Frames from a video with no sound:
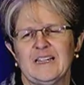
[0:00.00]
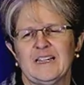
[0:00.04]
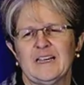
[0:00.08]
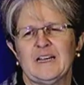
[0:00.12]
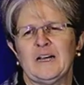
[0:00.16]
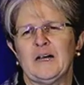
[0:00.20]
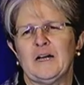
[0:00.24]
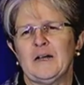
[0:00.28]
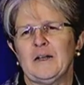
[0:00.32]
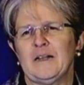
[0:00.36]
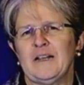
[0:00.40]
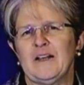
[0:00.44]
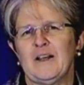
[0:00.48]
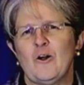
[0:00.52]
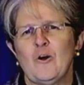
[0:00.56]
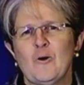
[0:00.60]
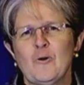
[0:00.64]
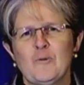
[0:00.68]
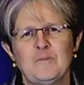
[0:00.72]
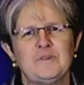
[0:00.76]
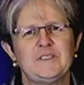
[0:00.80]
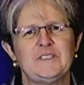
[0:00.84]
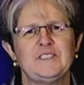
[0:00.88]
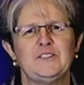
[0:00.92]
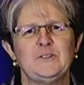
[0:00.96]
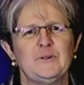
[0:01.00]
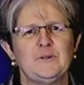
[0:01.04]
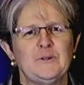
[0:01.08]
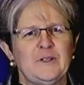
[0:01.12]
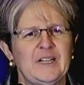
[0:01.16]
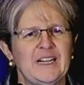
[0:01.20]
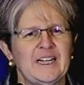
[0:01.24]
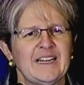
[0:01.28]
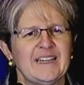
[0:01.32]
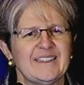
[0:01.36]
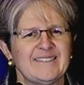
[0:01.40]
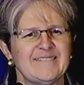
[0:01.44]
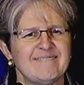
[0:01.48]
uh, hope to
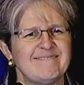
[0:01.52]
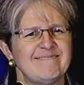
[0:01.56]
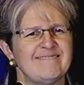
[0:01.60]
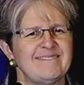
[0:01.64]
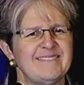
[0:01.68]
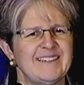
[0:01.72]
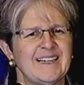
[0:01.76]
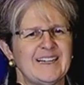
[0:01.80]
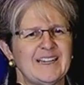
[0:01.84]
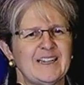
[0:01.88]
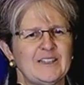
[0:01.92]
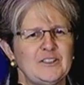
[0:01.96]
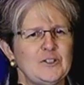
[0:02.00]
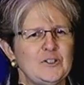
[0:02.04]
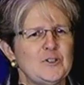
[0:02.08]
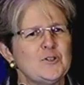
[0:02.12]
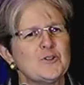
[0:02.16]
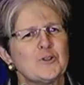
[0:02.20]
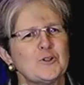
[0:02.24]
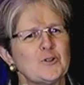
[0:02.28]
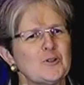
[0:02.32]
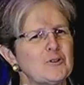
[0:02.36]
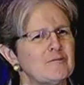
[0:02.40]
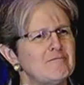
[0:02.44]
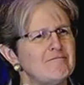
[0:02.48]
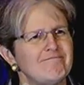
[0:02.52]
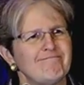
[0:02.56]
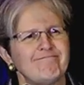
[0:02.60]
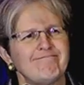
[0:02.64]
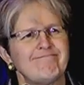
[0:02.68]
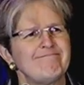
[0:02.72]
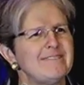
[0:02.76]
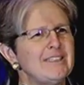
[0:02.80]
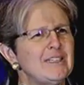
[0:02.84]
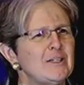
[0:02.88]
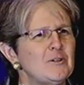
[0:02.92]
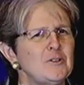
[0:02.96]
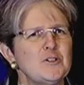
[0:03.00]
get uh, user,
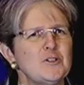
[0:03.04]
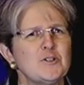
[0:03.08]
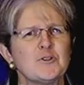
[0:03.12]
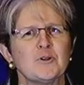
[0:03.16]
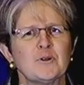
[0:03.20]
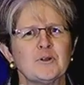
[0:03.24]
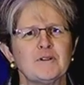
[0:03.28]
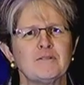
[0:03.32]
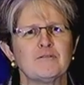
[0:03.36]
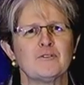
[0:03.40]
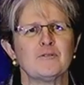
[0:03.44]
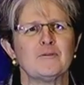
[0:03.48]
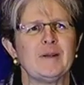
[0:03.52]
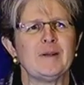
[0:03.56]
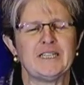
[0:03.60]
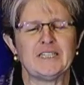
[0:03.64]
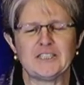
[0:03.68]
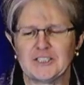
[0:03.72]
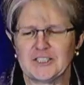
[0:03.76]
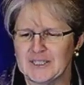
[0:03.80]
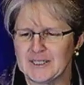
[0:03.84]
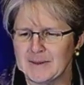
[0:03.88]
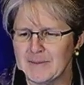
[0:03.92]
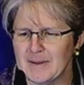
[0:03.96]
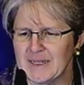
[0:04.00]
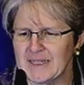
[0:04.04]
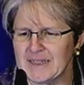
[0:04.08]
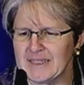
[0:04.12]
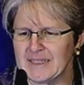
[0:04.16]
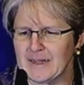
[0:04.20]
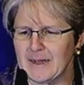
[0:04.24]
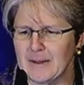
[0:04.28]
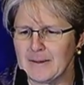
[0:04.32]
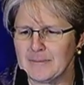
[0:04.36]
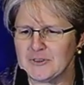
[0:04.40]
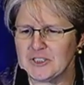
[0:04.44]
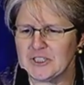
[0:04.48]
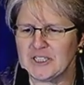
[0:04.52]
you know, user information about the
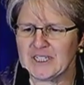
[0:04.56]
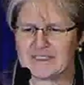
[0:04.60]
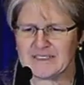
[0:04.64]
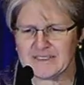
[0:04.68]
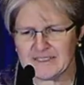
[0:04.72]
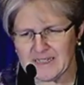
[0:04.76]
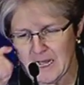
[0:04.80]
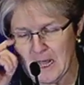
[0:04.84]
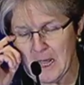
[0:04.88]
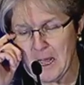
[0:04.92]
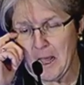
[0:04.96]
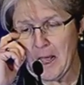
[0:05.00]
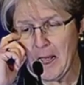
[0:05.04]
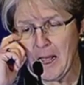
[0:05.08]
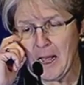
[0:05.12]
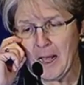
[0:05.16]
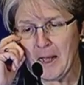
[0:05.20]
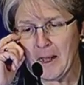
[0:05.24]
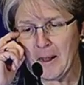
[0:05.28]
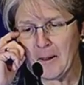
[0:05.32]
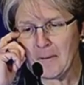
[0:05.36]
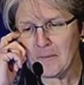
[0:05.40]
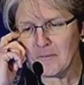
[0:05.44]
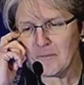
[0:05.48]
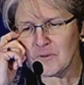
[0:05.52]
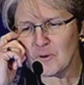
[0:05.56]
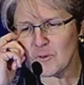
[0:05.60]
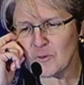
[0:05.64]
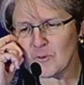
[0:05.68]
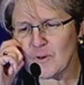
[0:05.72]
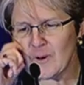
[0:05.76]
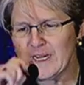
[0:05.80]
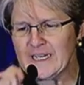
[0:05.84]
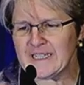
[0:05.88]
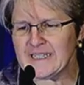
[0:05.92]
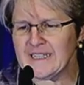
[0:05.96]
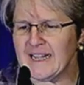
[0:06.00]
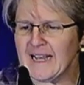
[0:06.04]
object. Um,
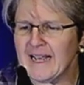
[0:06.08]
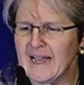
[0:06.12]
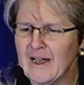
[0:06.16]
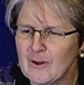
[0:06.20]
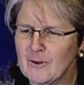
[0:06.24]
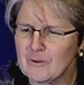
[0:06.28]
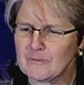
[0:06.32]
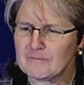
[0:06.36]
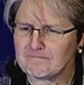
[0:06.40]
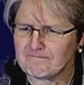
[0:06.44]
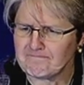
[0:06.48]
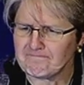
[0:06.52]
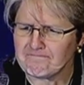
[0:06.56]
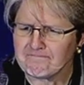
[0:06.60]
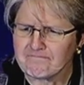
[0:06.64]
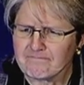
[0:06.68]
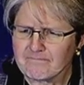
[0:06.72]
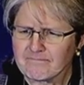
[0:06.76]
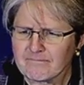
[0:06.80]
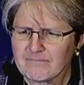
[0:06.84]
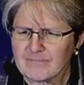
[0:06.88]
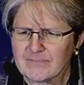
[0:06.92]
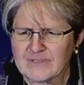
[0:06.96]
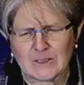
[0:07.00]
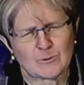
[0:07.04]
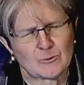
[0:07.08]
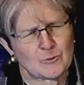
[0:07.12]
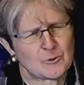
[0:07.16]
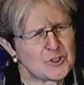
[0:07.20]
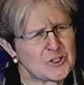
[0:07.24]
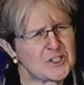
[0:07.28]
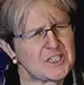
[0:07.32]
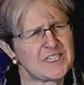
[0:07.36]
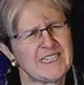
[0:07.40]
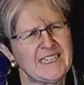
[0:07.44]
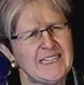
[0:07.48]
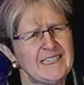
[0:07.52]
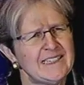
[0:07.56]
right now, we're
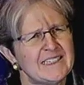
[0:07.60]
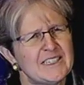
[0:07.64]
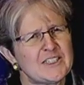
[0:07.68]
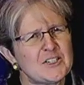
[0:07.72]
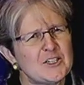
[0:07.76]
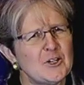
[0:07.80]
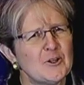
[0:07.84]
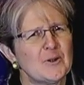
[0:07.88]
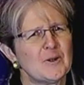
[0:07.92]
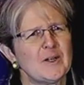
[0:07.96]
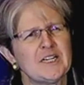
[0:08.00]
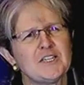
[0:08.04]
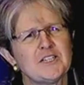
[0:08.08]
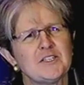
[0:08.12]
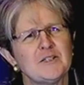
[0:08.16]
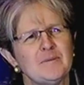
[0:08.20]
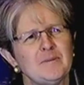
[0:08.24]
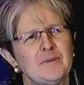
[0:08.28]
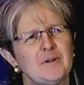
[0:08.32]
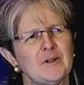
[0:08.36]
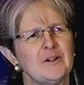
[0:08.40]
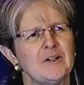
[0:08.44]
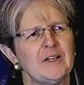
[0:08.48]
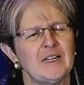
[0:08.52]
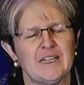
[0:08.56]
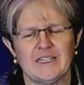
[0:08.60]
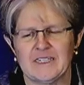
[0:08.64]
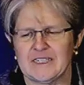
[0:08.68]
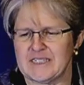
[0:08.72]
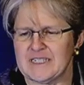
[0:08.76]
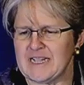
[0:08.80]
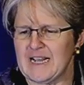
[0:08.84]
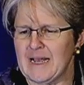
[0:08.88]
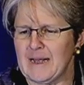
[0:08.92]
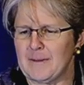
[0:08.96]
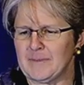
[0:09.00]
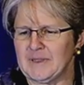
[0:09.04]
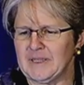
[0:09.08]
seeing this curation period
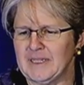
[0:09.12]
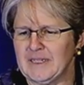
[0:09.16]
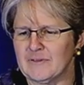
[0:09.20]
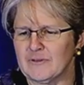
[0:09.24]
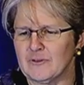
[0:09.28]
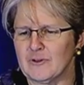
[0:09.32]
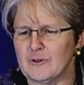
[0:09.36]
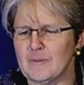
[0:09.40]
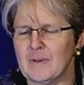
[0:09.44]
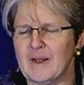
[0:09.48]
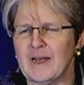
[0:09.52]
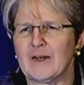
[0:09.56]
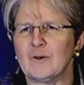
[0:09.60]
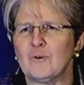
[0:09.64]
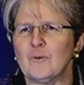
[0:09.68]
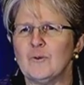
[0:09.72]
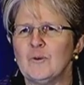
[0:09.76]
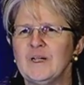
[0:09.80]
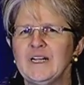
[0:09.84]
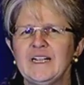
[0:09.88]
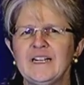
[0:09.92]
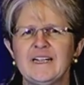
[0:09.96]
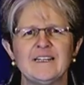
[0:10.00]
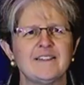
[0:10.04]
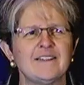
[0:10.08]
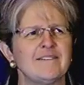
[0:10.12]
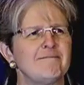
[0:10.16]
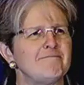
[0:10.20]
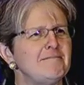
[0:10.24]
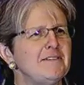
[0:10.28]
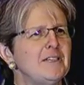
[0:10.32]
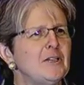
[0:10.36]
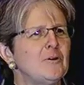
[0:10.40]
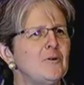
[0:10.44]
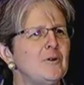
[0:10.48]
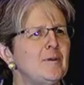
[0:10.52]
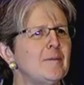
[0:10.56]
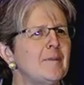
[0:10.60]
is happening for about a week.
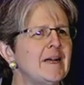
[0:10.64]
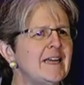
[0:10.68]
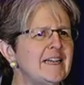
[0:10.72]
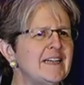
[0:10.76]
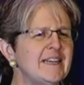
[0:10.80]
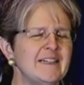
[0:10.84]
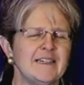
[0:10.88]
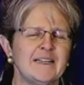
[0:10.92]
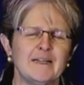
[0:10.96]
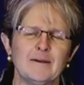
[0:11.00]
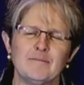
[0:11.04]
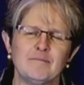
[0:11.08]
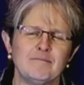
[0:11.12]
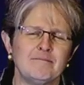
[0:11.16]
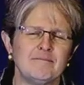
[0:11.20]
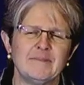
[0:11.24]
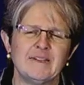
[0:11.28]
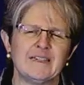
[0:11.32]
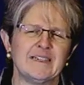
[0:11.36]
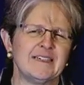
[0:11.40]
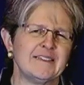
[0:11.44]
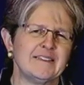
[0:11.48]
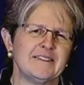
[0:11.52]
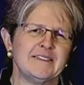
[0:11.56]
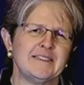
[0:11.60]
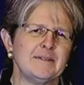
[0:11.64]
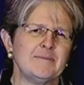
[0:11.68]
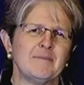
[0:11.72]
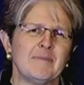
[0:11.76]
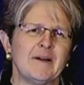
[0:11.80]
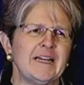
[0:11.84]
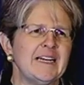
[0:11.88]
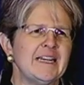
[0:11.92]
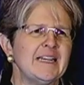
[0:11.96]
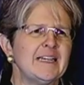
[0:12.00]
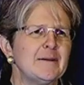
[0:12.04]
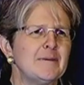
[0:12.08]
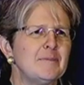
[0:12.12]
You know, we might end up, uh, it
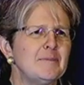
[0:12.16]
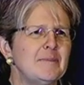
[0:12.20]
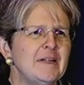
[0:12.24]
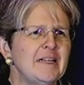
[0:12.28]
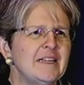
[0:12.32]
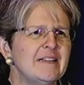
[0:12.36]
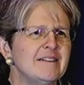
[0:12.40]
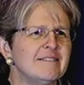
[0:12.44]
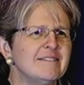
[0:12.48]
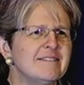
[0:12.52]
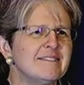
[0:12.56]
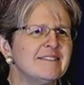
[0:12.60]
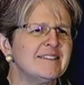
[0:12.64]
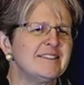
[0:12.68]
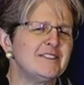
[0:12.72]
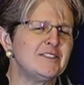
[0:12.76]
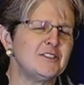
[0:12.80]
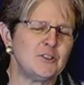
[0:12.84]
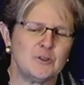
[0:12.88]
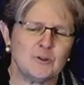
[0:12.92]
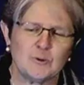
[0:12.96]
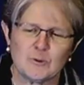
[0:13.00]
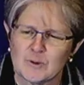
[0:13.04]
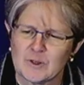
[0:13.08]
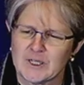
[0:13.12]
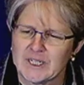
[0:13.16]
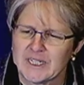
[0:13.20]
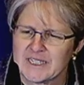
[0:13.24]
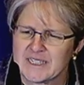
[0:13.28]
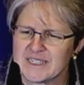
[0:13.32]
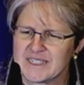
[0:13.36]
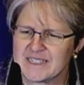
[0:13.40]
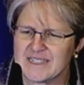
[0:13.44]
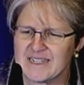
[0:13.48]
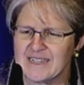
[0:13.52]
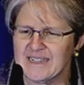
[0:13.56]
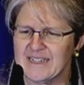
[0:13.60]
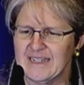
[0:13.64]
might end up being two
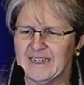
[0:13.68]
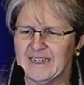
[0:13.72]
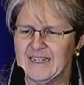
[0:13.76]
weeks.